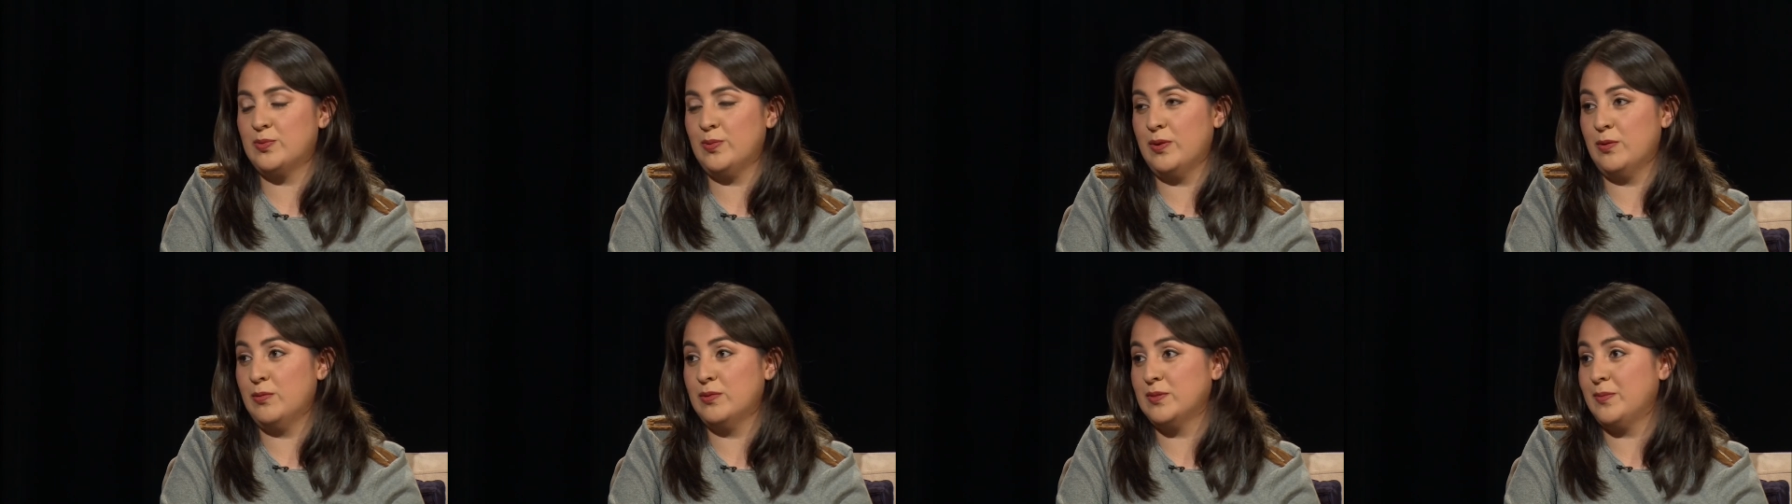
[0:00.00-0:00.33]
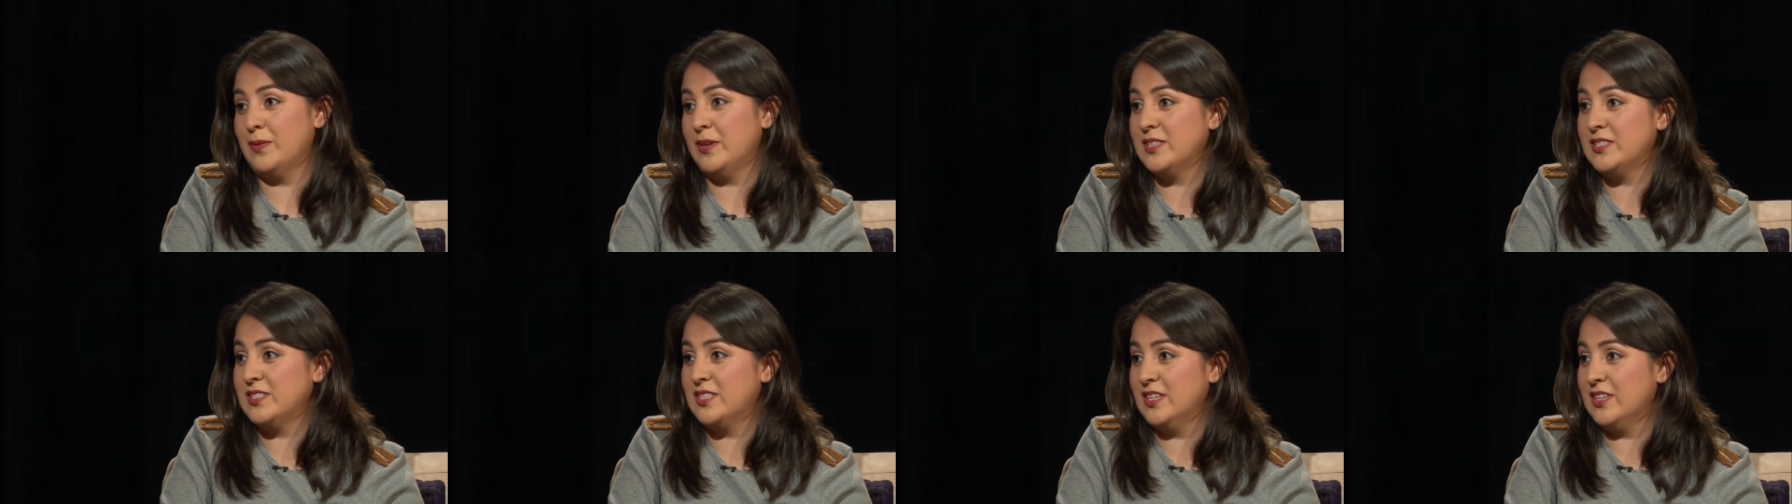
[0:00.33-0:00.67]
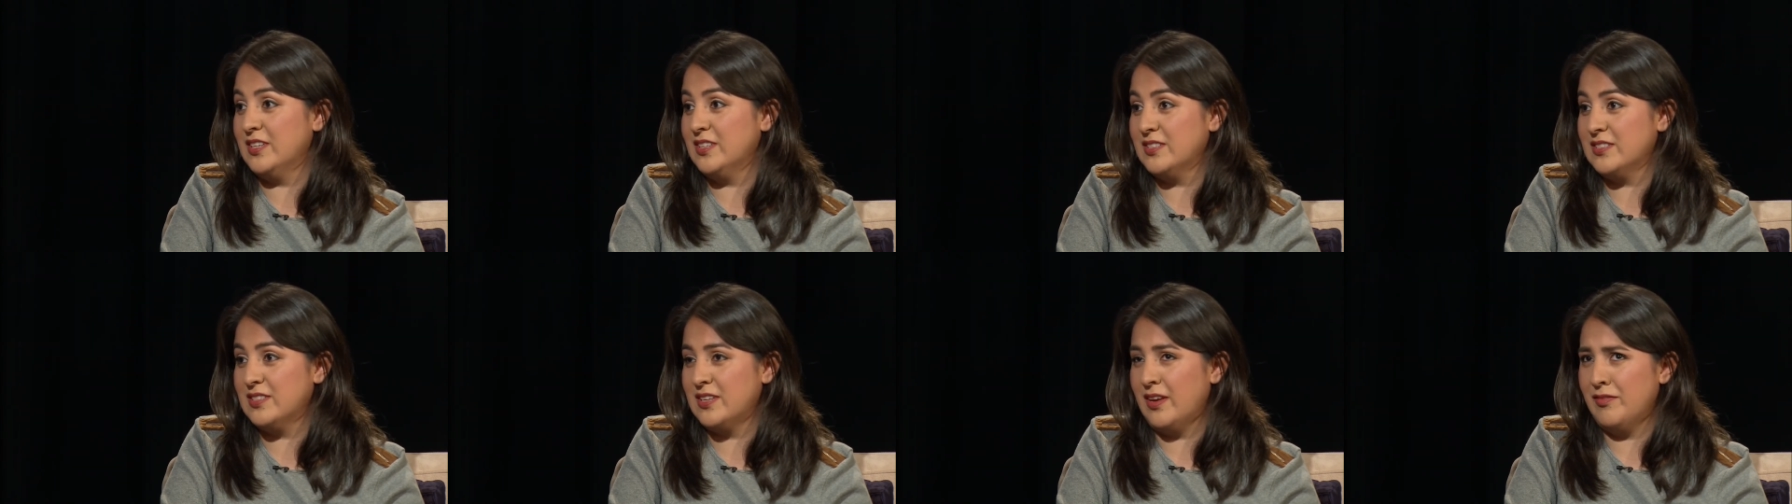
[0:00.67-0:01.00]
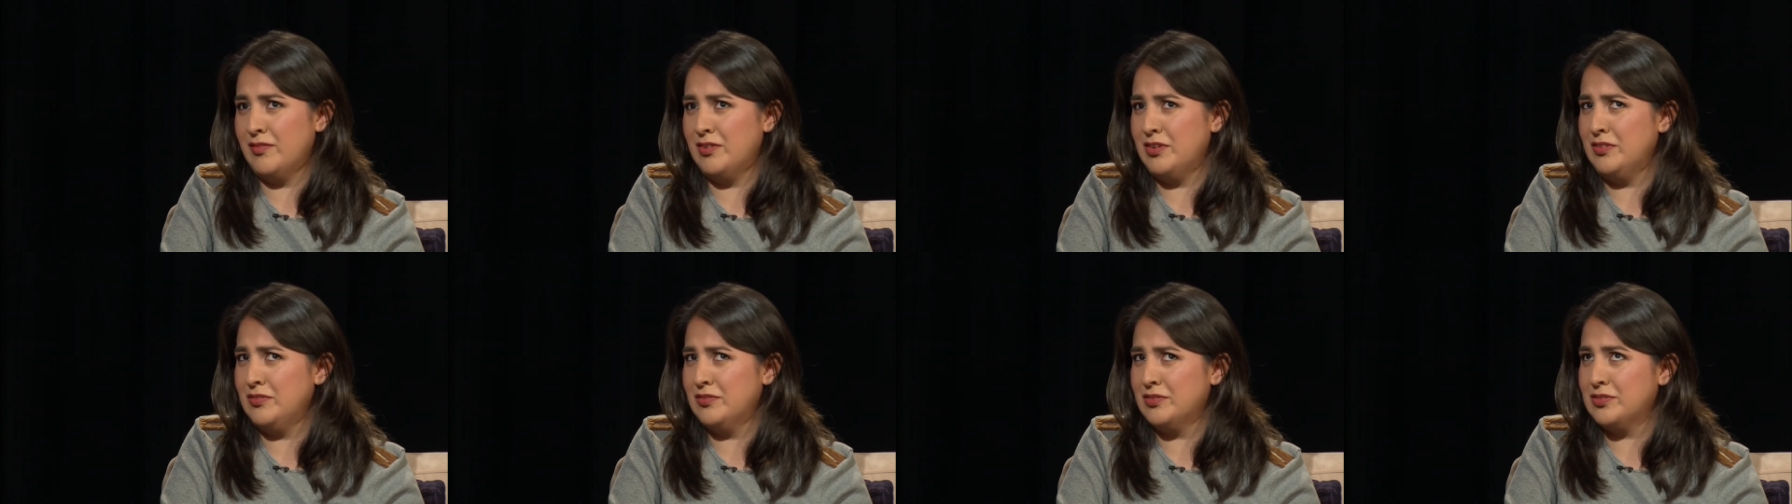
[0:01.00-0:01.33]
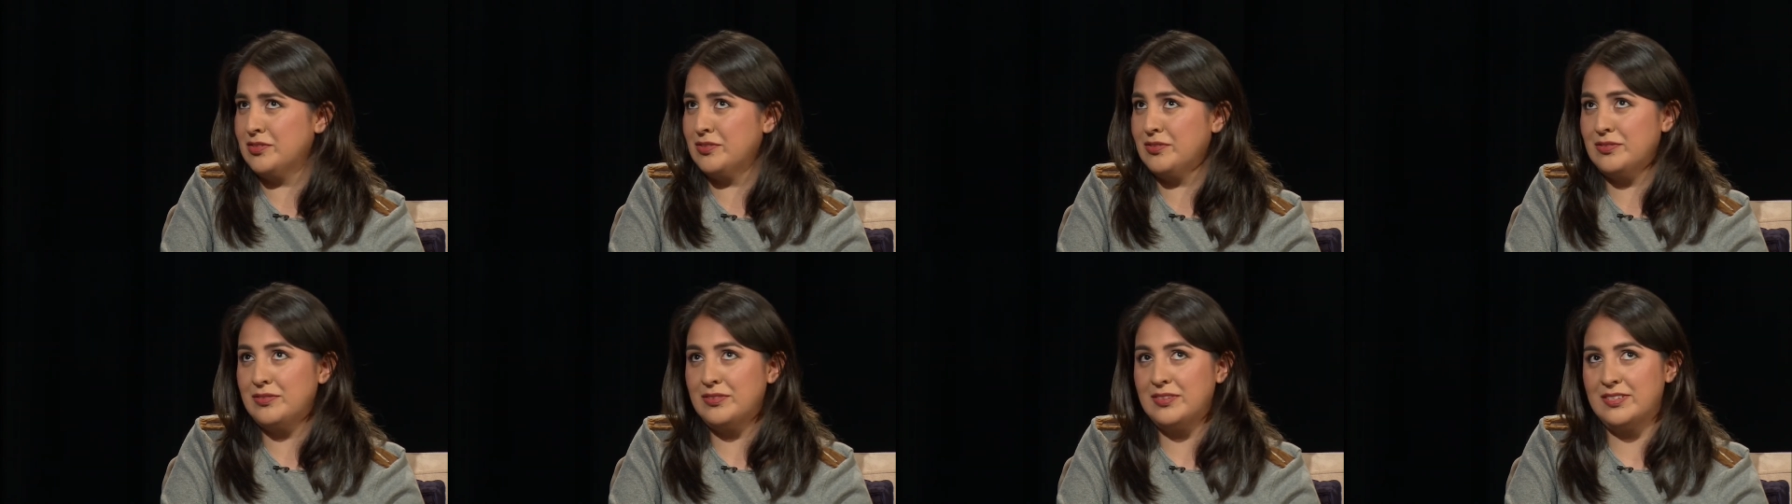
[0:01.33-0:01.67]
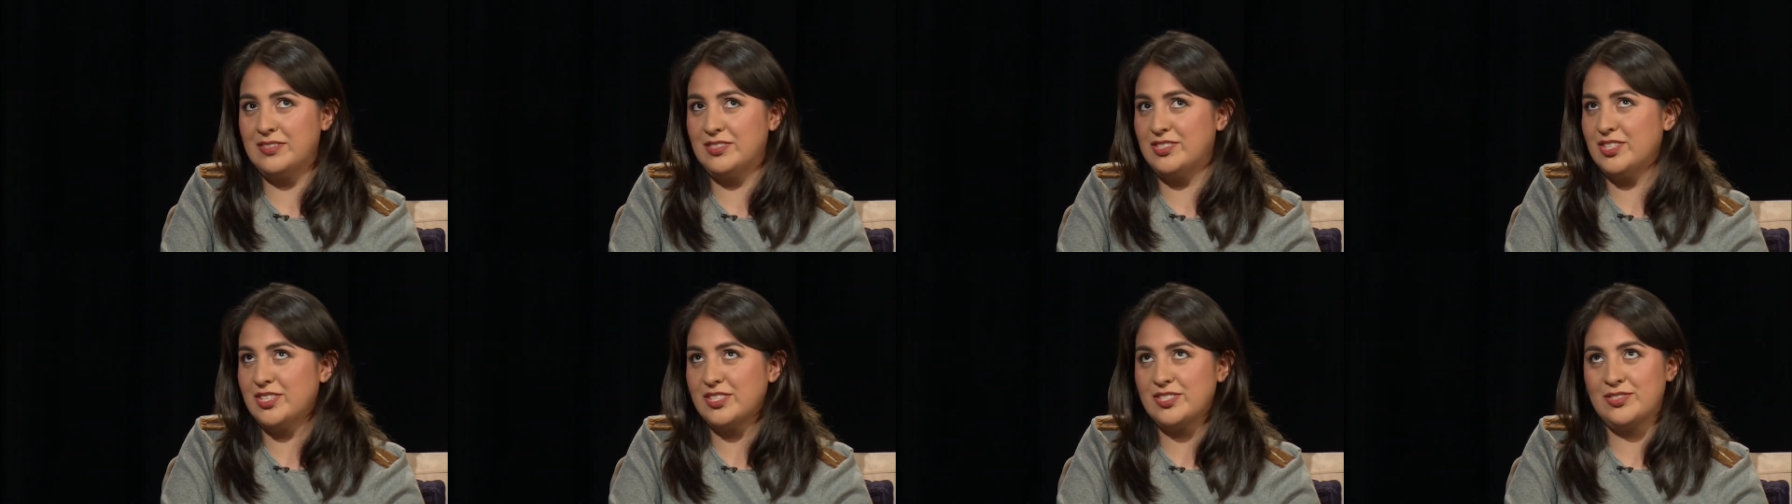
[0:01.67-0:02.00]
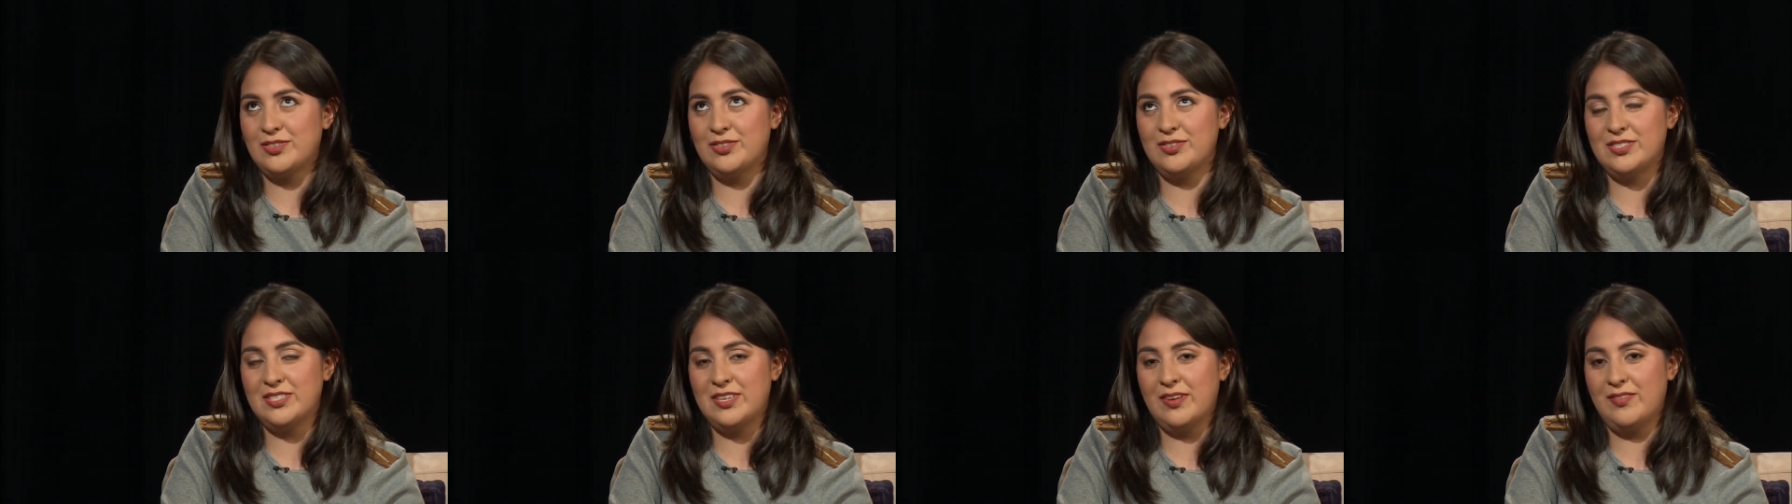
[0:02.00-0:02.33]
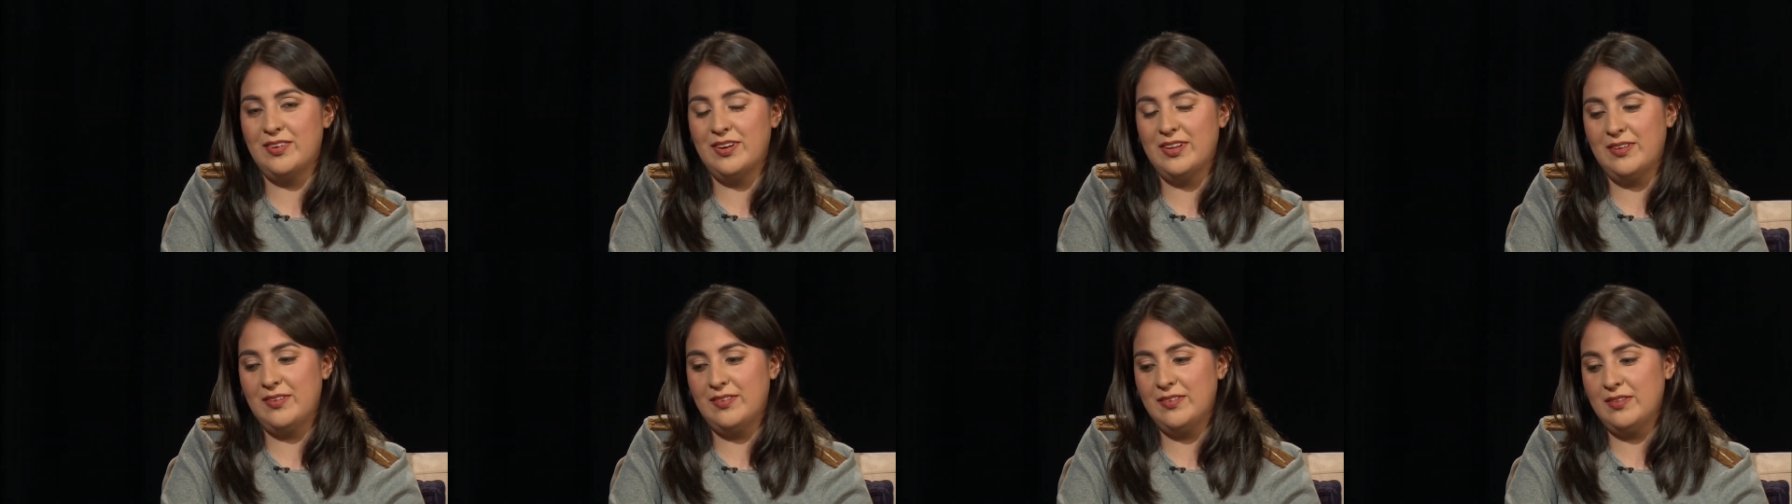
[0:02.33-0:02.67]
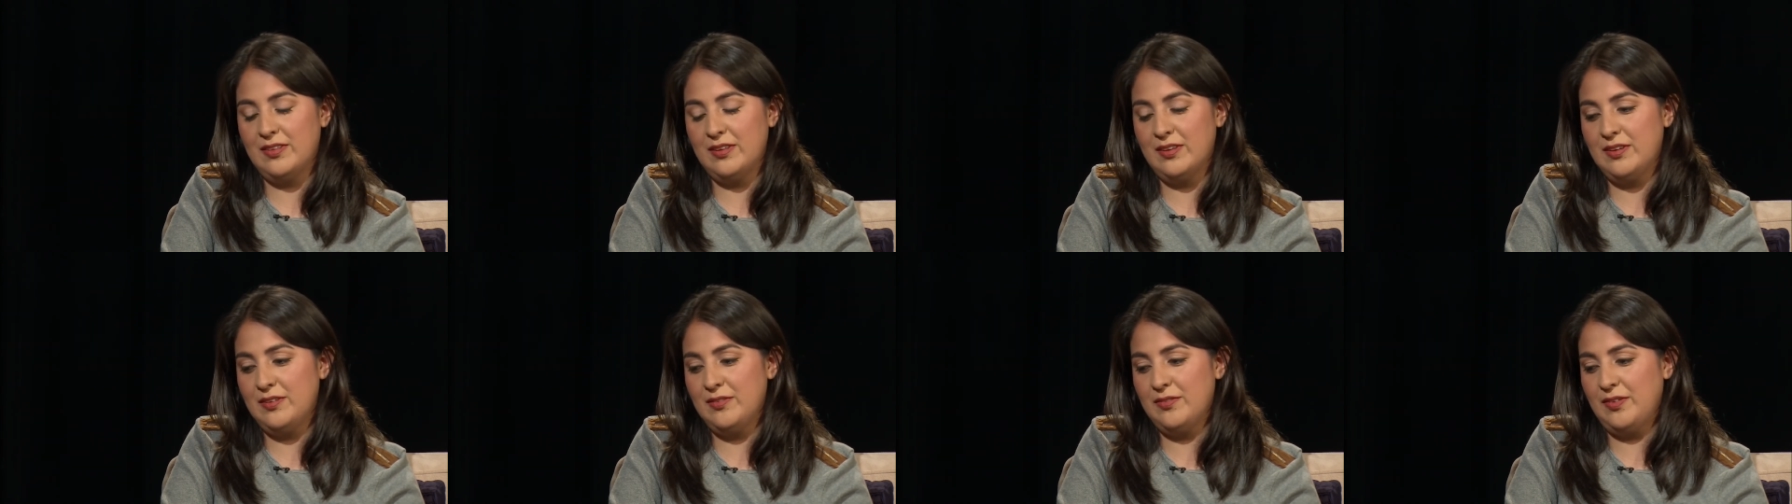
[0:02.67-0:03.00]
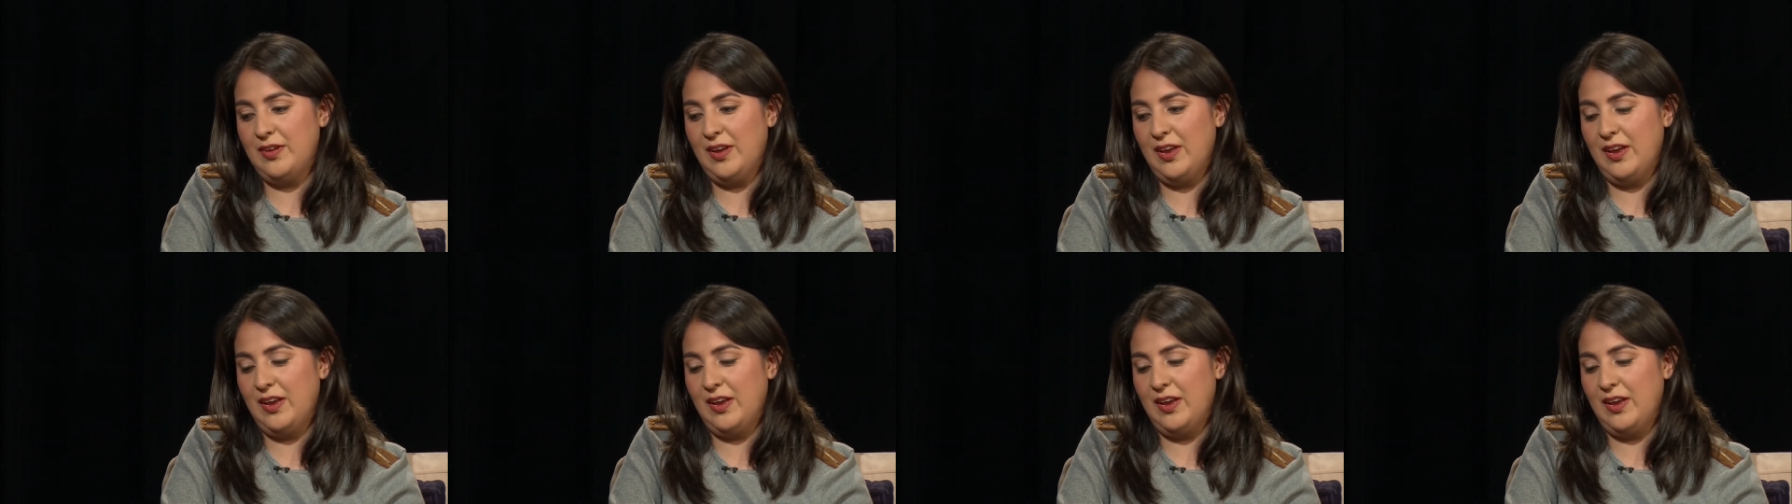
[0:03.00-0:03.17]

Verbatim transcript: when I was about six, seven years old. I just turned seven, I believe,